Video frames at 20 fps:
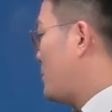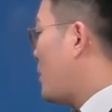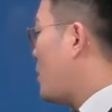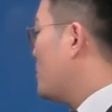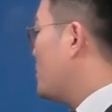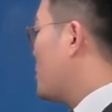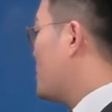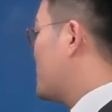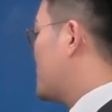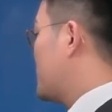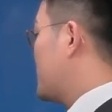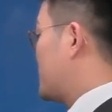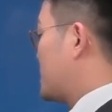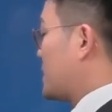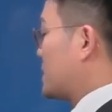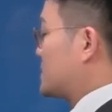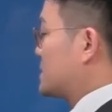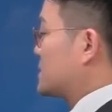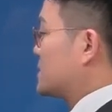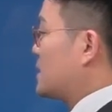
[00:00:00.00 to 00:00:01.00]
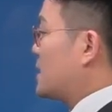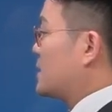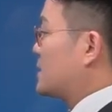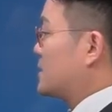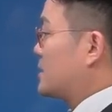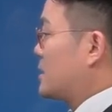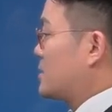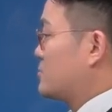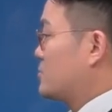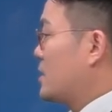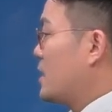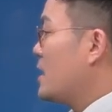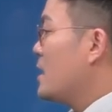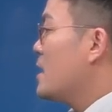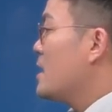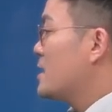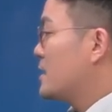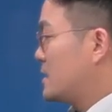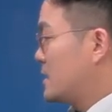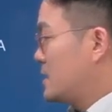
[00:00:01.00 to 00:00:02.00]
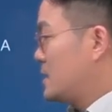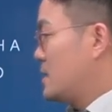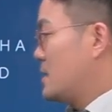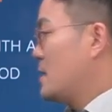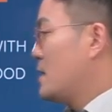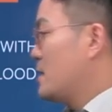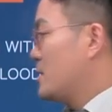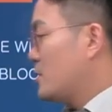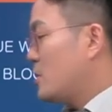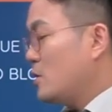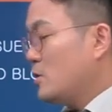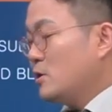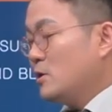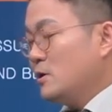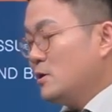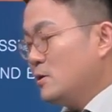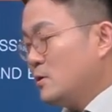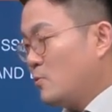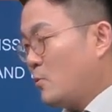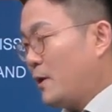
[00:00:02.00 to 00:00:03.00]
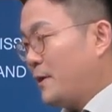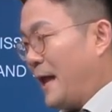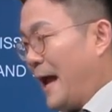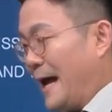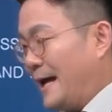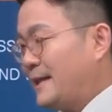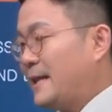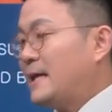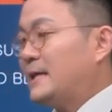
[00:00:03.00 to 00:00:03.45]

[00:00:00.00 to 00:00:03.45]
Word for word: Blood components that are supposed to be in the blood